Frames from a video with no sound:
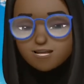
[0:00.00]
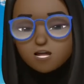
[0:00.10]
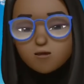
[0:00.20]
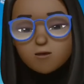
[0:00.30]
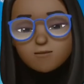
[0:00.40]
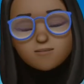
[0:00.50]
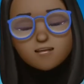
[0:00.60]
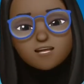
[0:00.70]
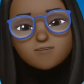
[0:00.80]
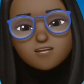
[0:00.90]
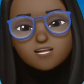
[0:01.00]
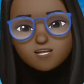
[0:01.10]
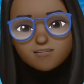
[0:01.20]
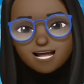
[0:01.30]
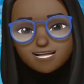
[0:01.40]
When we become
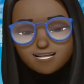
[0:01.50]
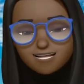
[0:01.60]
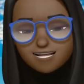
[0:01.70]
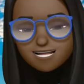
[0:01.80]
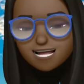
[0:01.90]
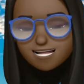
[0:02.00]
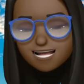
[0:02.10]
stressed and